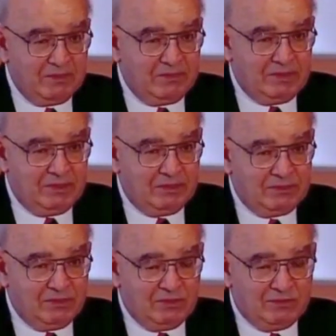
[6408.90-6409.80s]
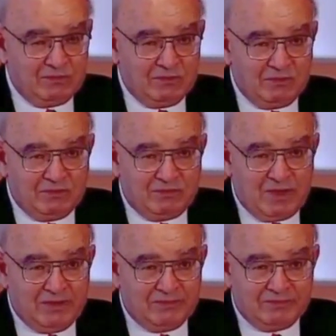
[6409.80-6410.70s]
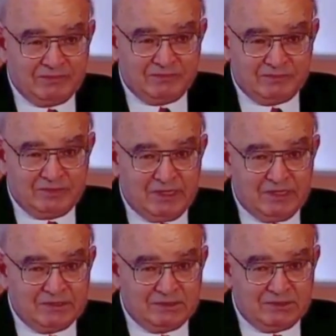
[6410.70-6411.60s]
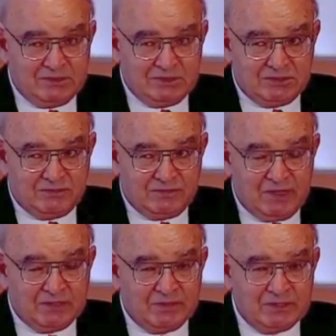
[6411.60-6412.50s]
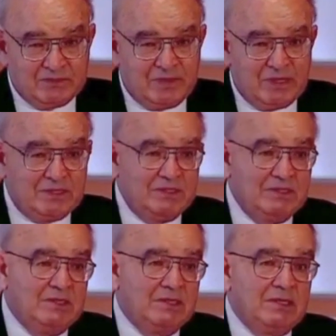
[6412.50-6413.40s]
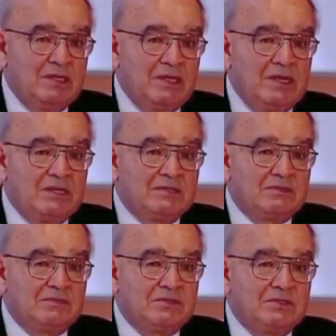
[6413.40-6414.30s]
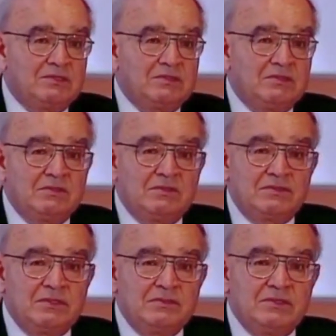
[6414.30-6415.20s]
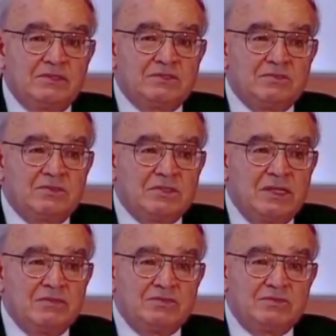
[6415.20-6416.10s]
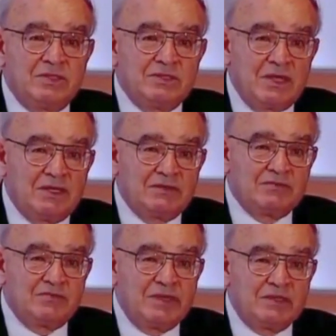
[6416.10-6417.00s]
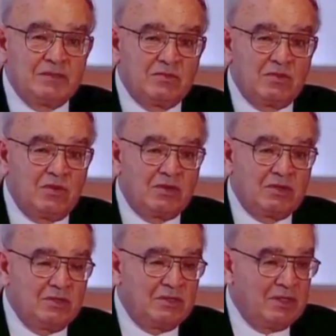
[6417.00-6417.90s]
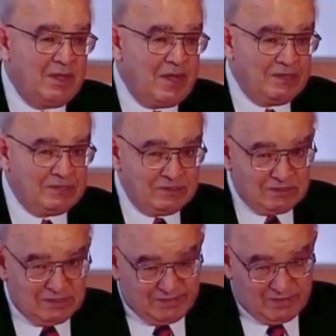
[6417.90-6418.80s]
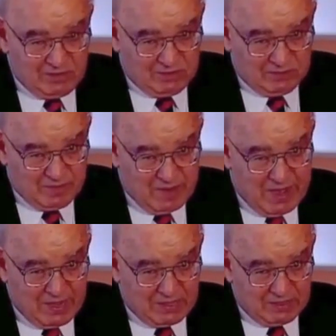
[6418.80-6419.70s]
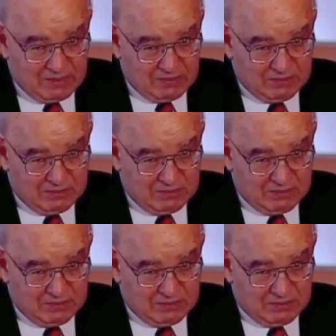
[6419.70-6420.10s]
Within 3 or 4 or 5 days, she felt much better, and within 3 weeks, she was able to get out of bed and walk, and she's never looked back.